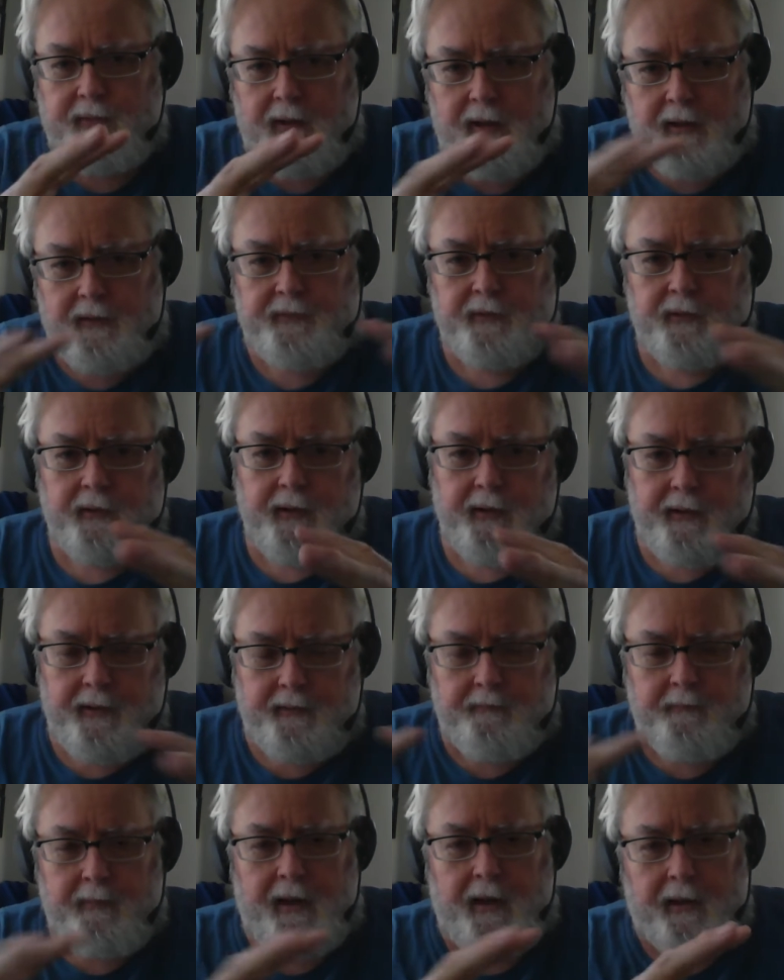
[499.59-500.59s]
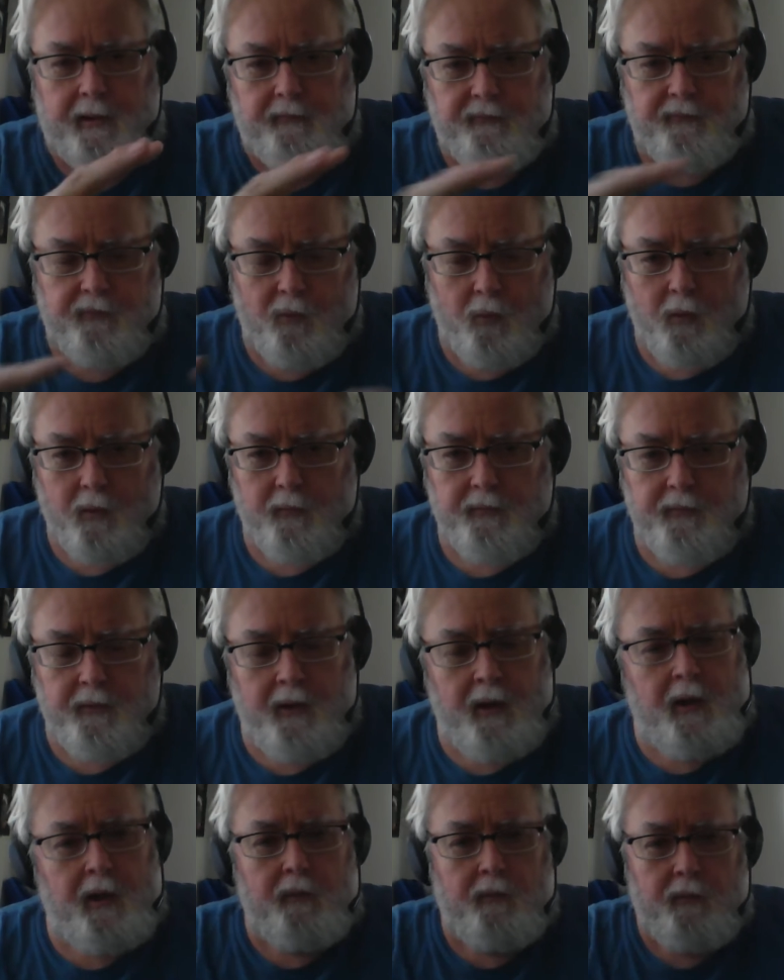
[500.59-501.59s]
undulating back and forth
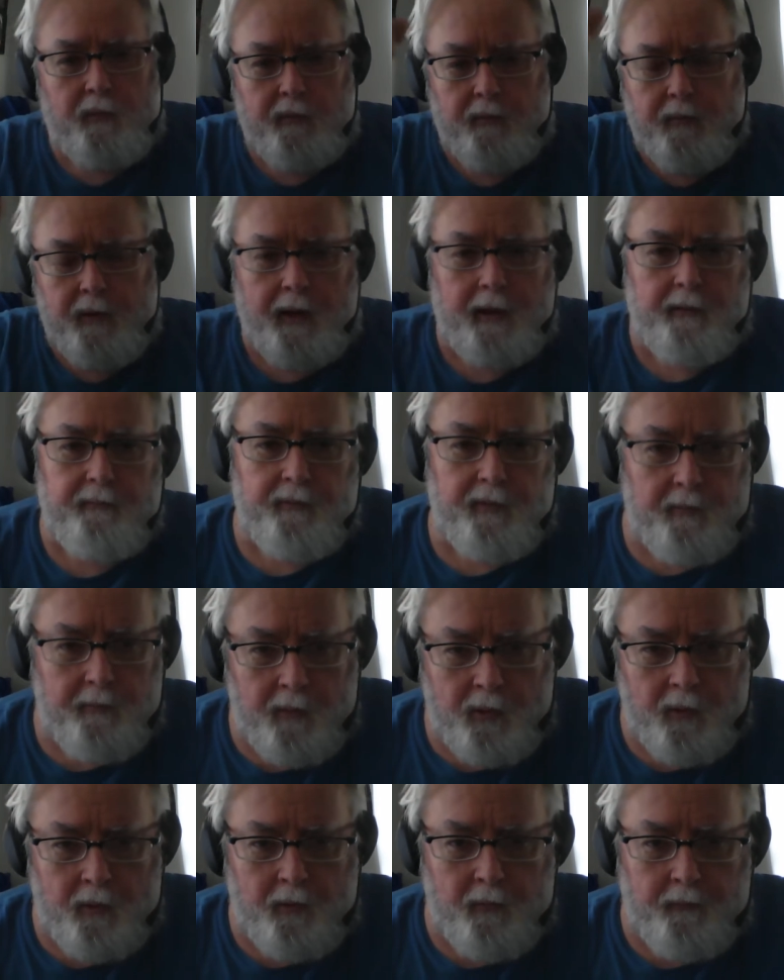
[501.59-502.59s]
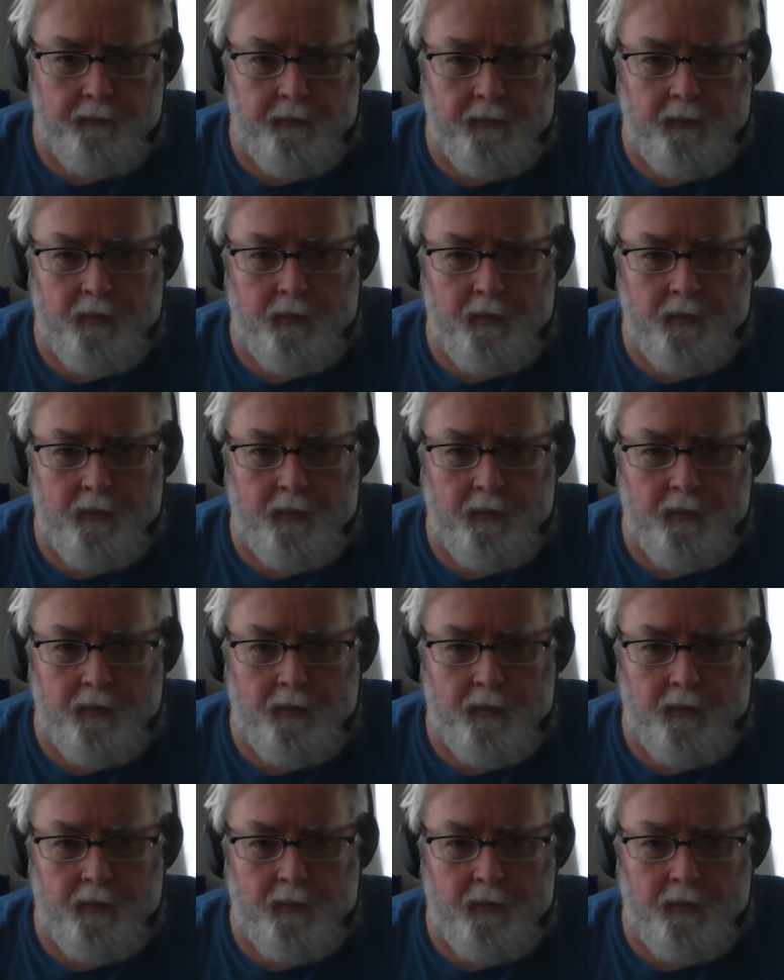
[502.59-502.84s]
with the gravity of the moon,